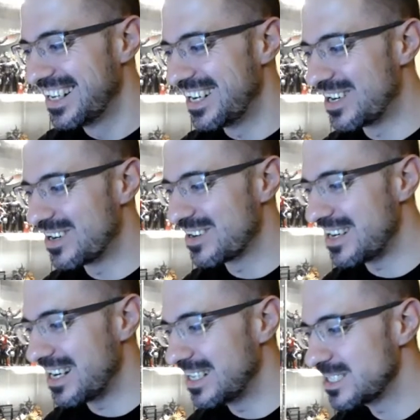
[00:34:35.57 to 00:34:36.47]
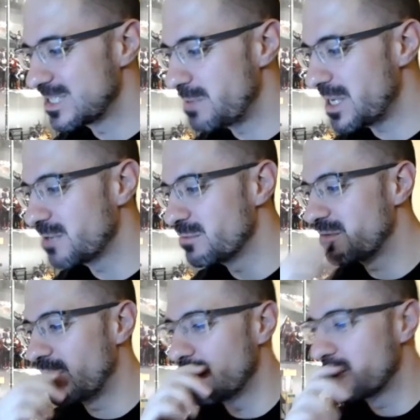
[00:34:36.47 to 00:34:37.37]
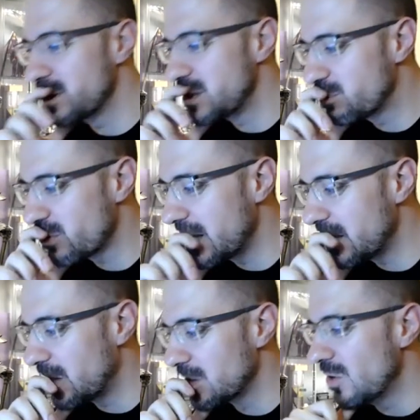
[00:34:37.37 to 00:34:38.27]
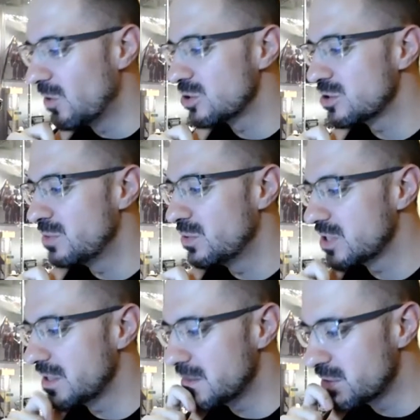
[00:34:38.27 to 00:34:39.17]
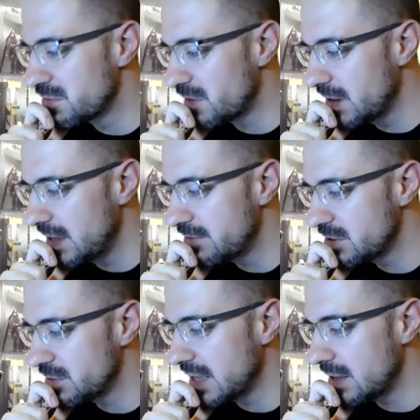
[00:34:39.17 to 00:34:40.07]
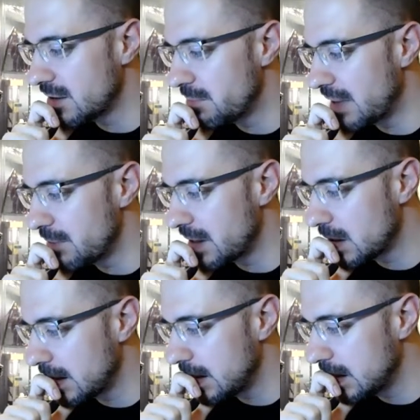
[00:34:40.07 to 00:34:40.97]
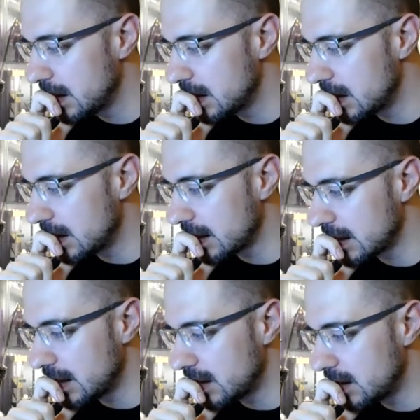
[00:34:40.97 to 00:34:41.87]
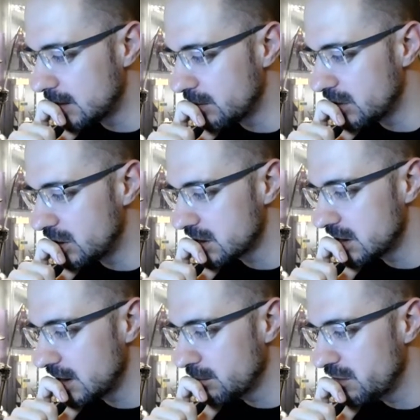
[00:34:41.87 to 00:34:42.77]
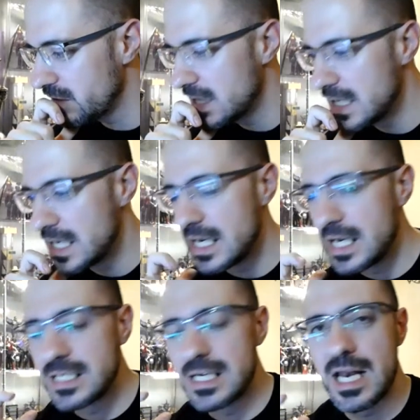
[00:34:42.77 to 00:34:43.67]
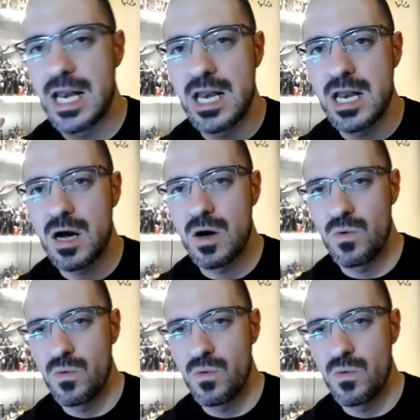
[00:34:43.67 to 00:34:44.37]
All right. Speaking of McFarlane, Princess Bride, oddly awesome. Also, did McFarlane ever do an 89 Batman line like they are with Justice League movie? No.